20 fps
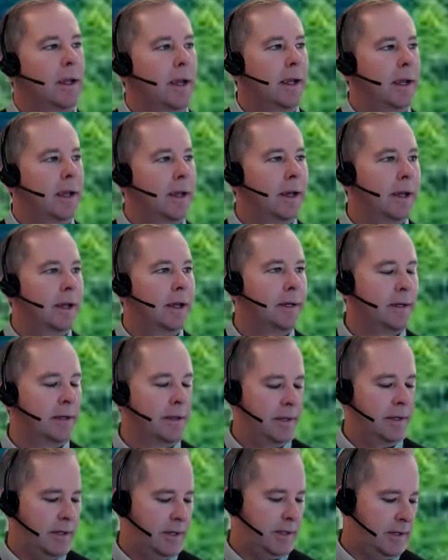
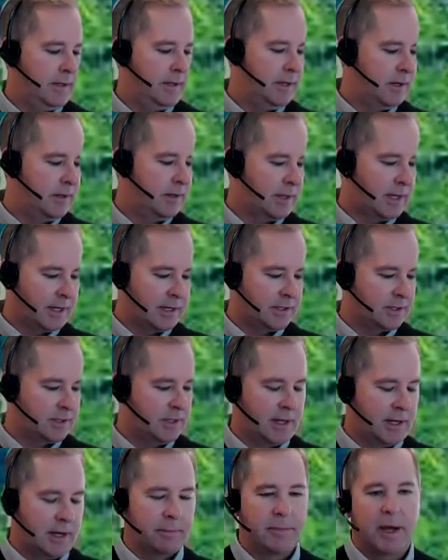And, you know, like I
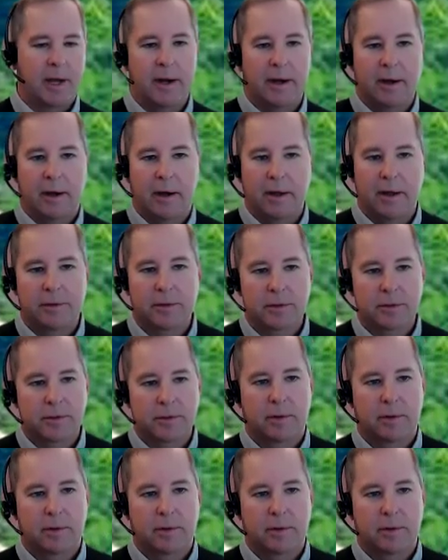said, I'm not an author,